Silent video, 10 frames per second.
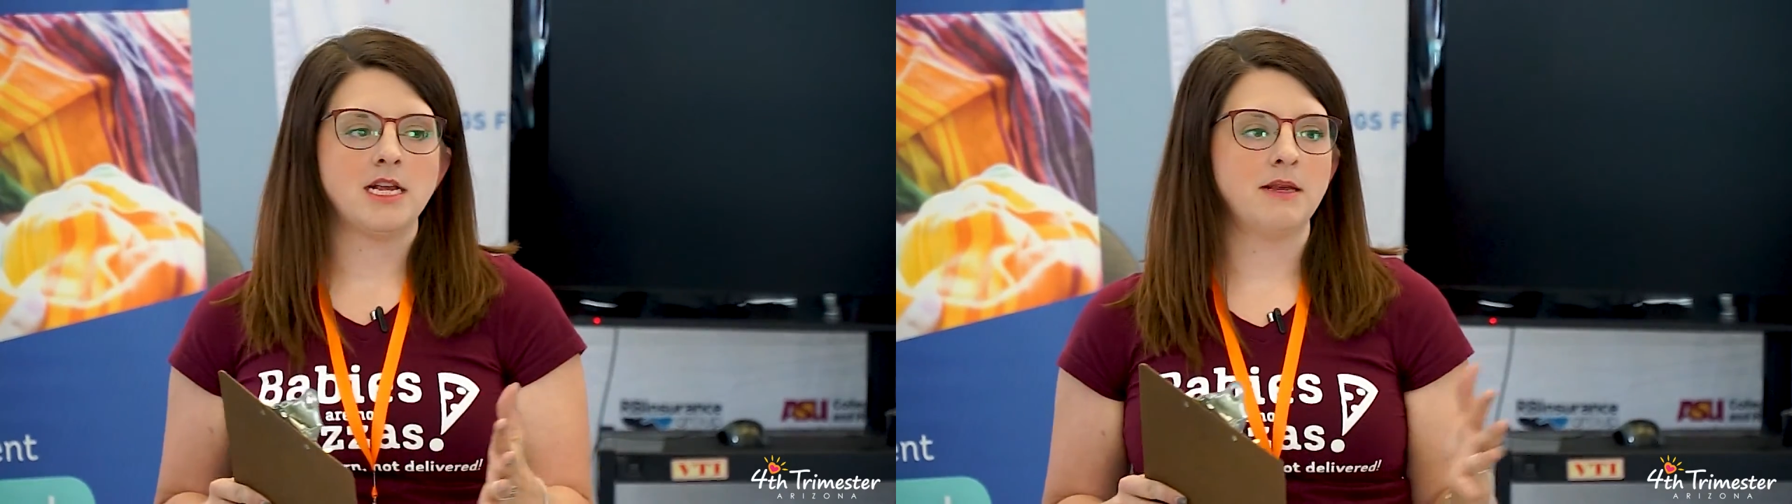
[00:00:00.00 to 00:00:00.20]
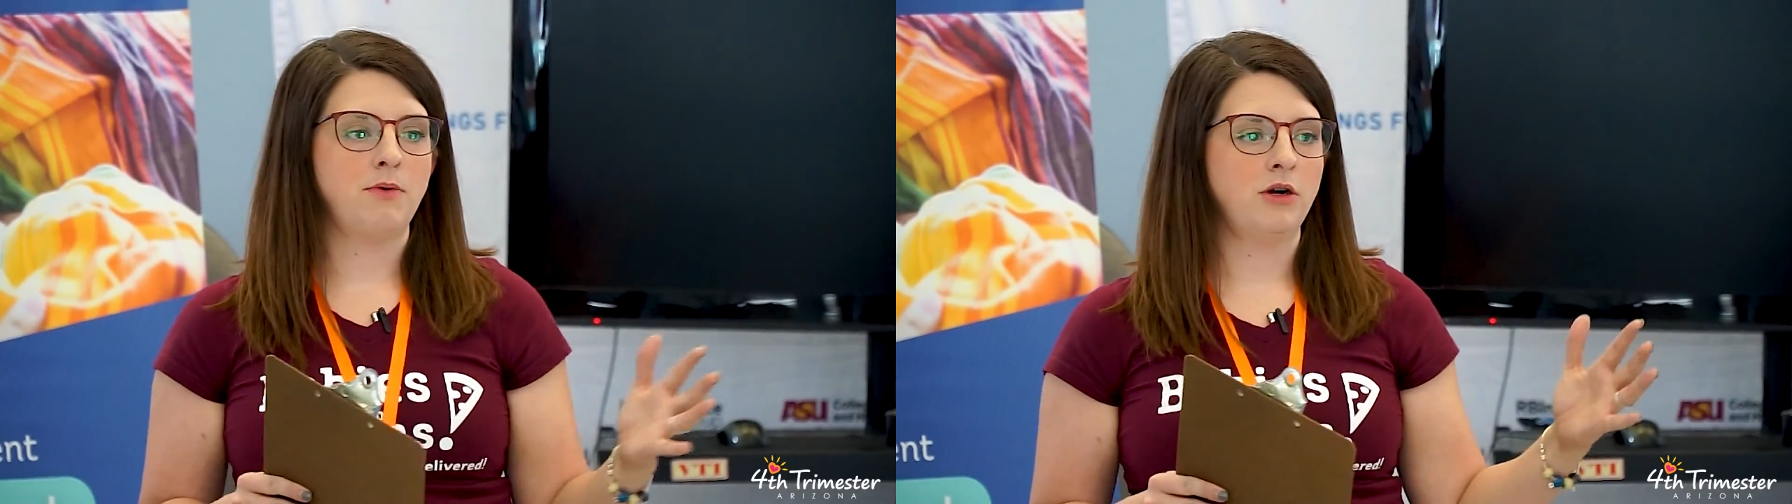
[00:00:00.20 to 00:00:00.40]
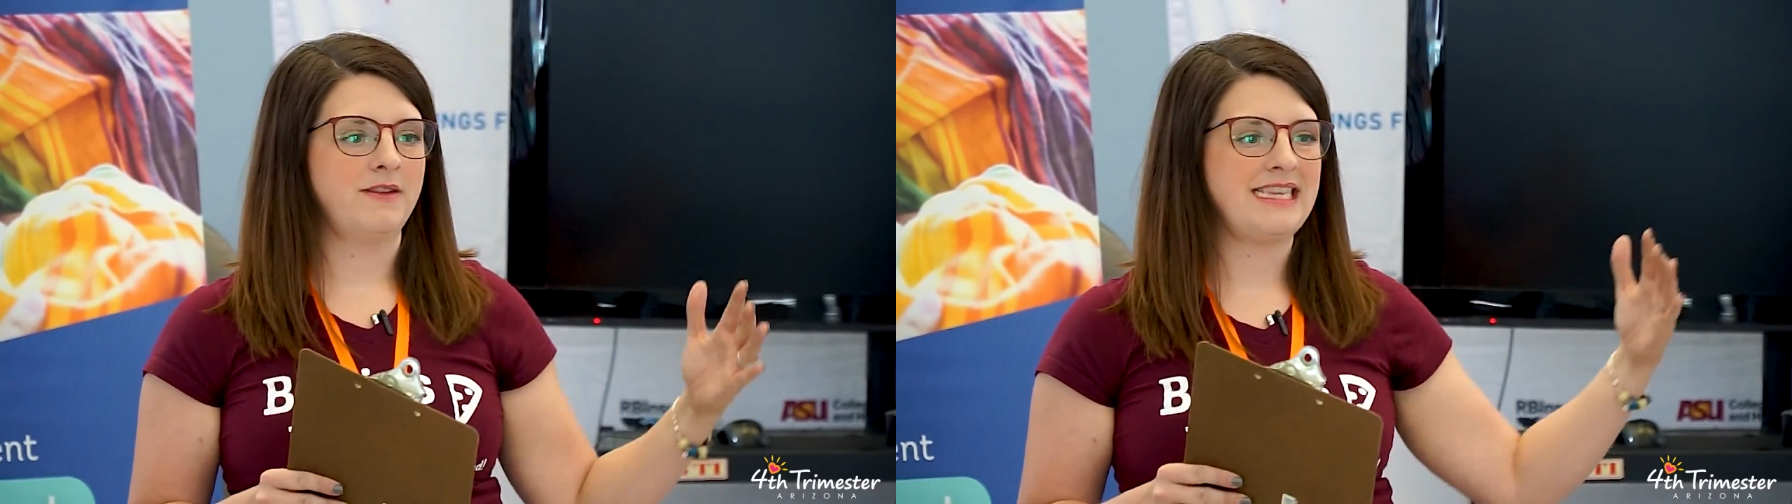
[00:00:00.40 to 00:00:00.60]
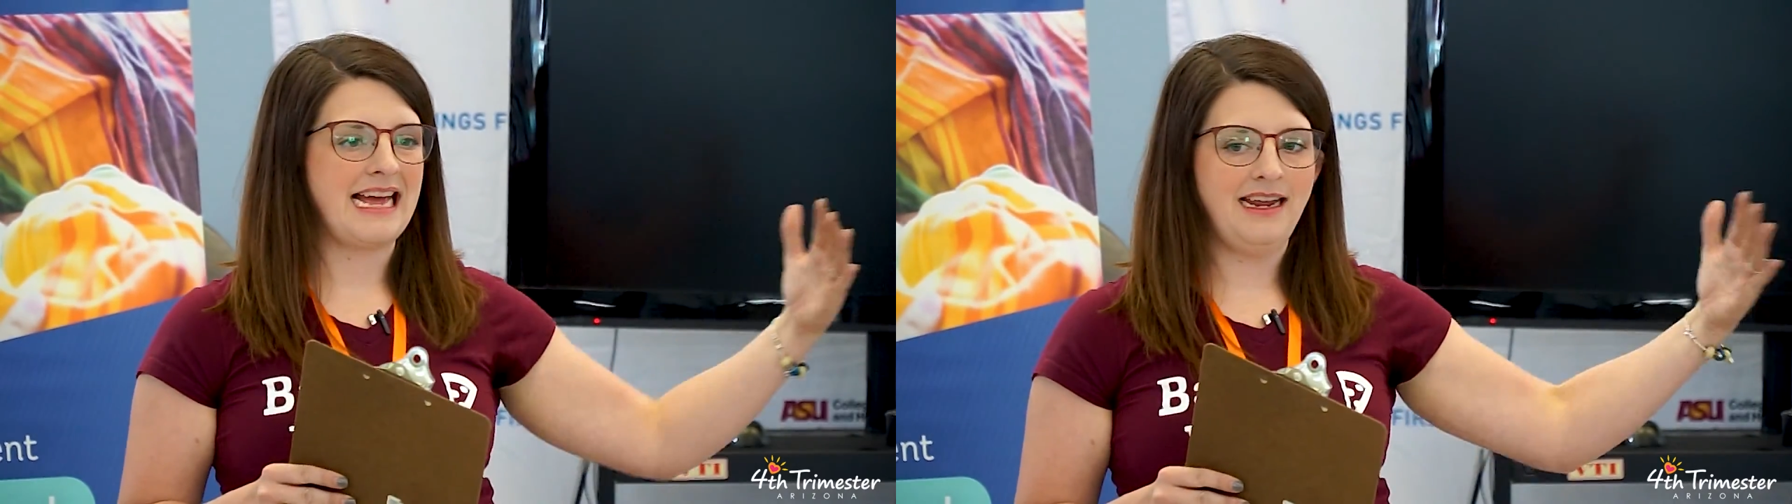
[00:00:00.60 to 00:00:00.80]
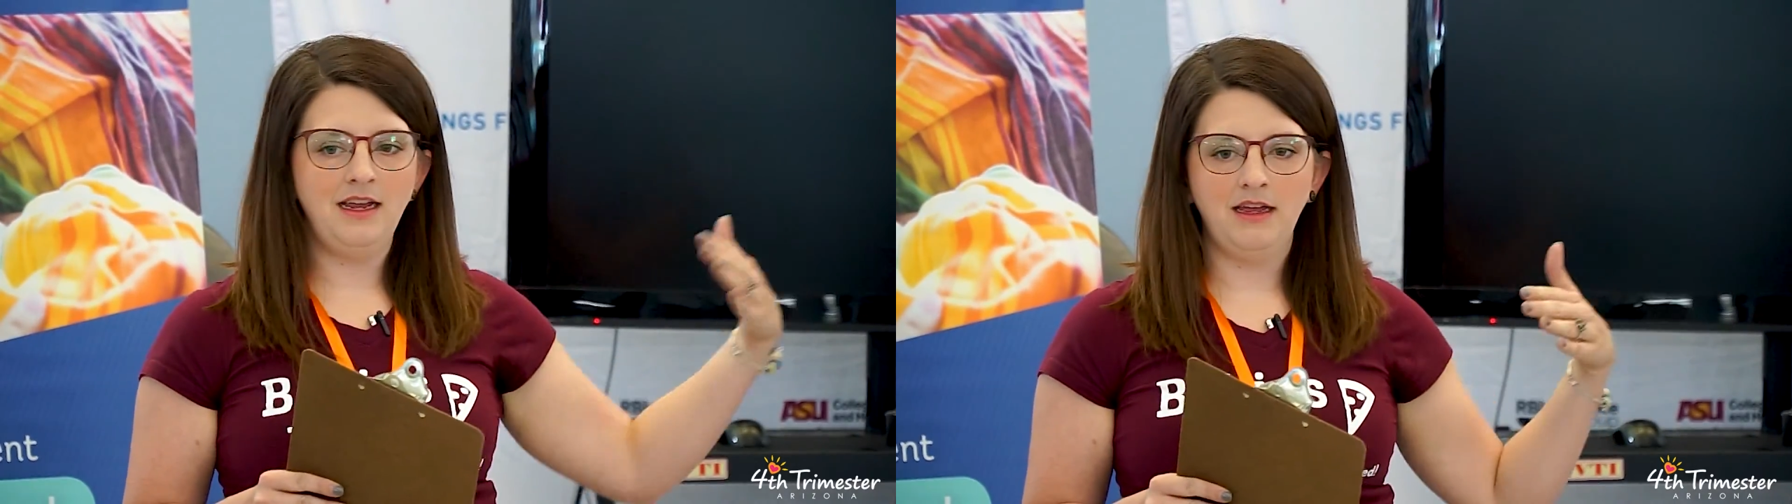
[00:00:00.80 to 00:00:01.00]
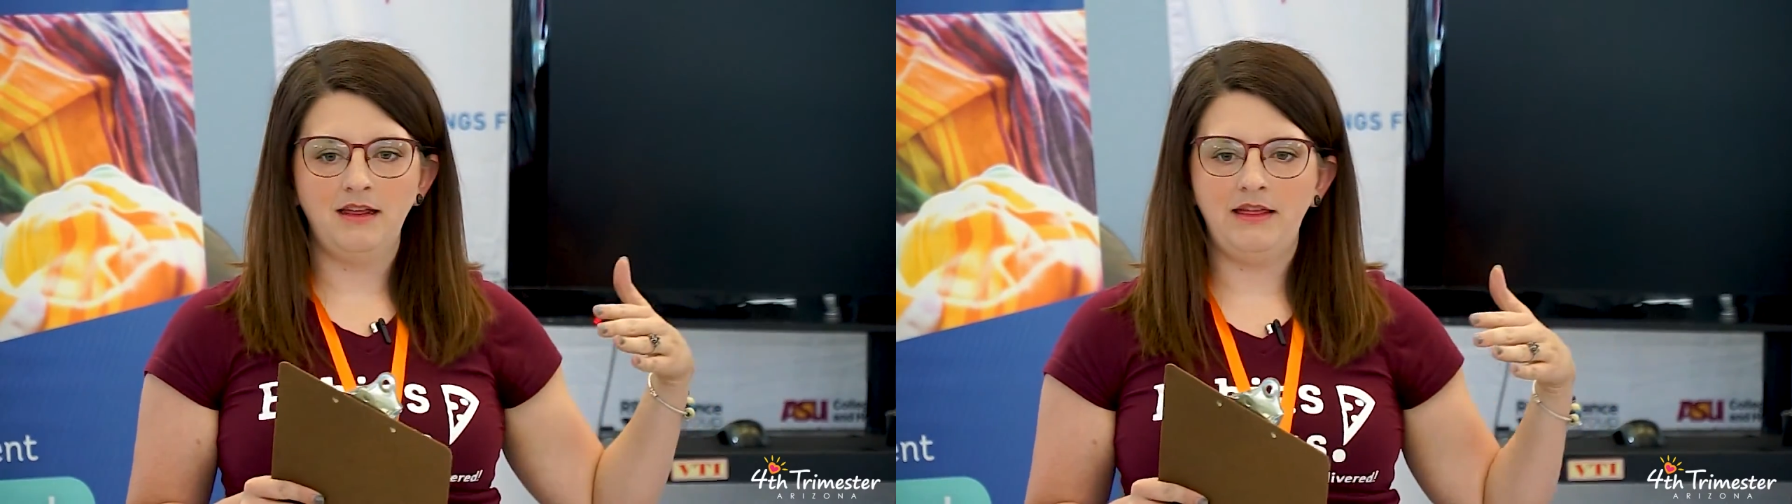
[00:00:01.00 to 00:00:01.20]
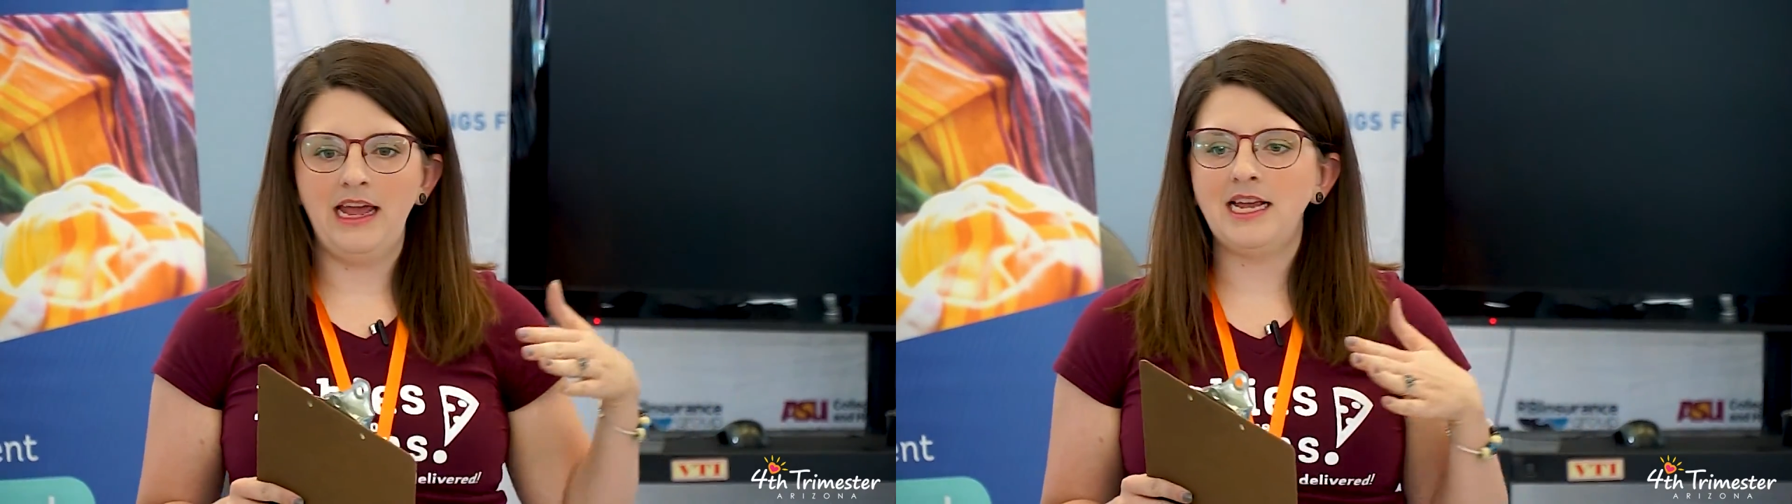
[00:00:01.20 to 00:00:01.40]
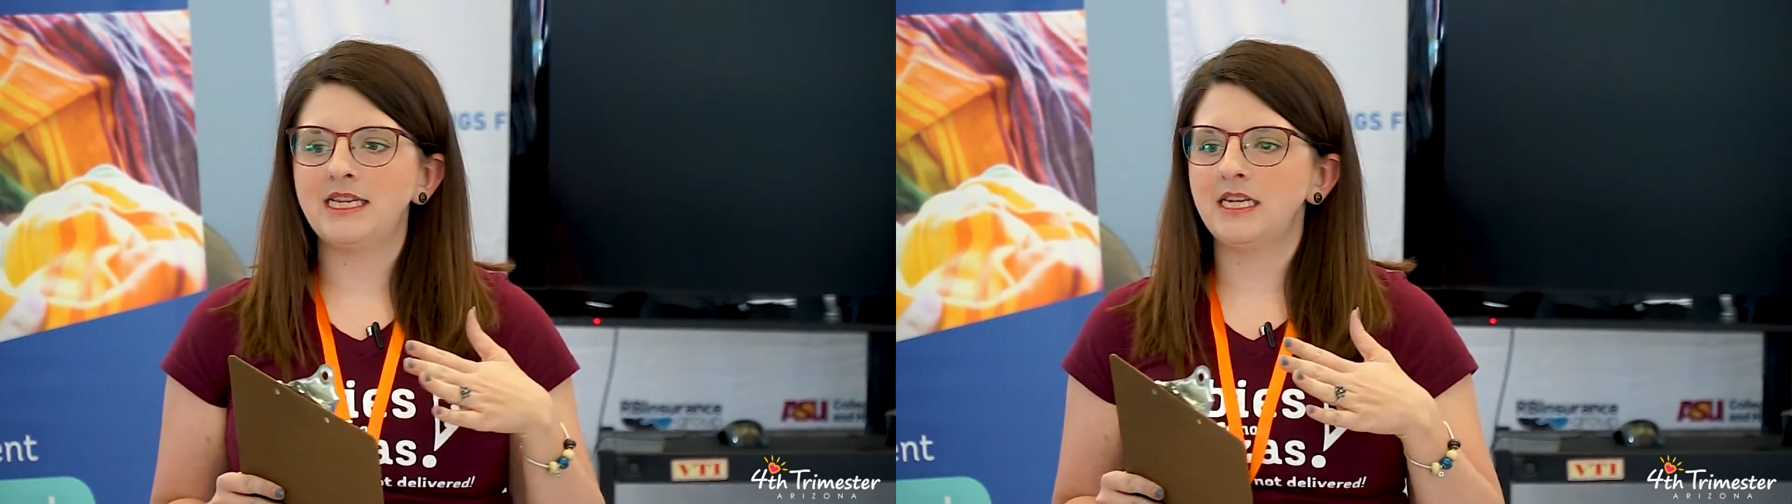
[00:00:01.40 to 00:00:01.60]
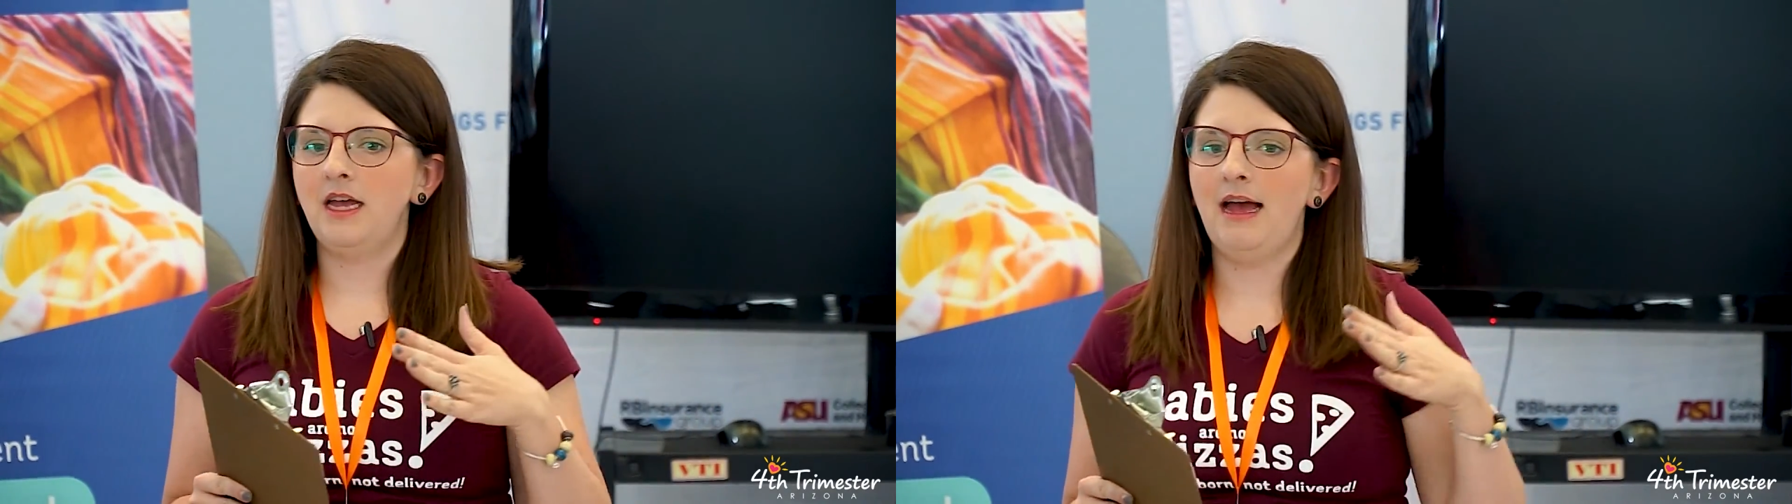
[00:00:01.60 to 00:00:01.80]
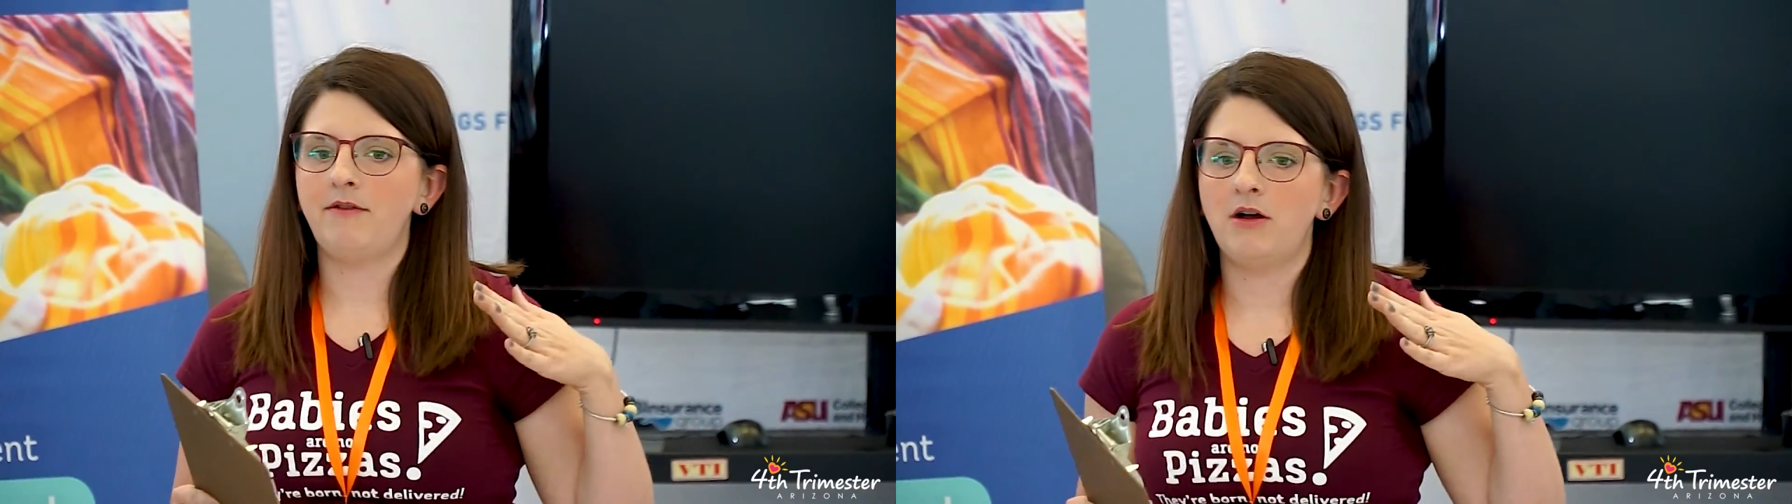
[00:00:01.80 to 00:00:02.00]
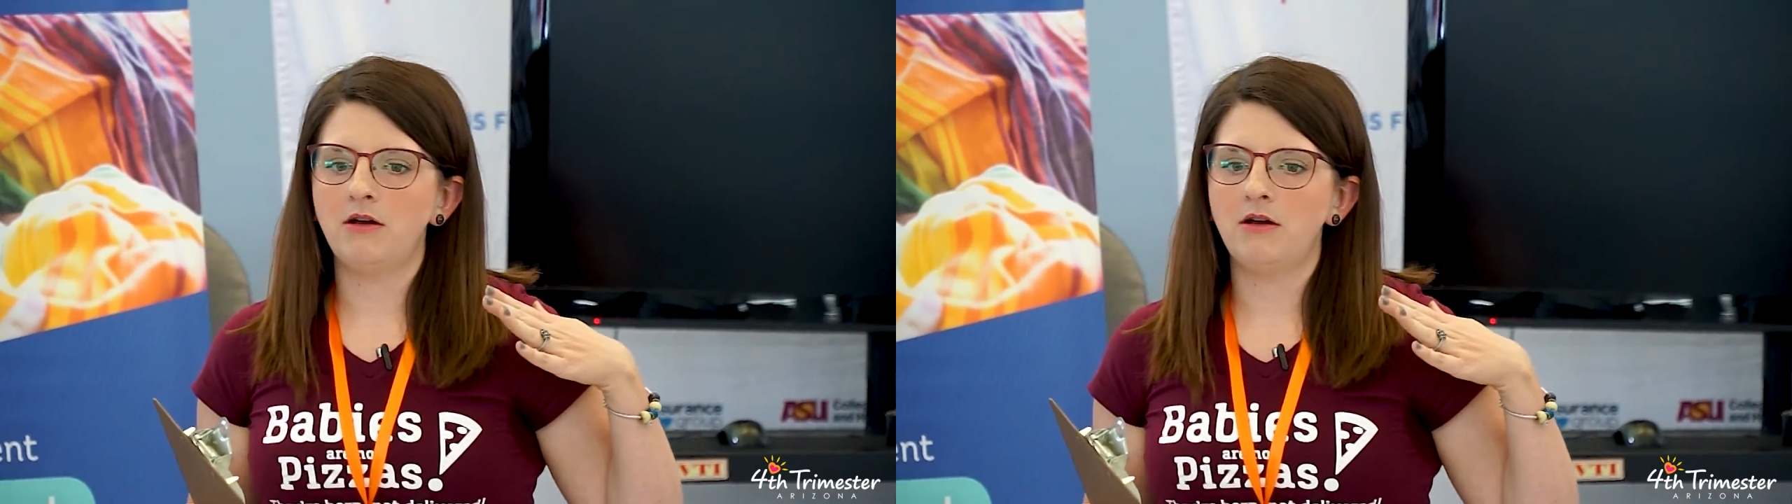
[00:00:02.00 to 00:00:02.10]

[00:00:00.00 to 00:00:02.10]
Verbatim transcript: supportive setting, they still have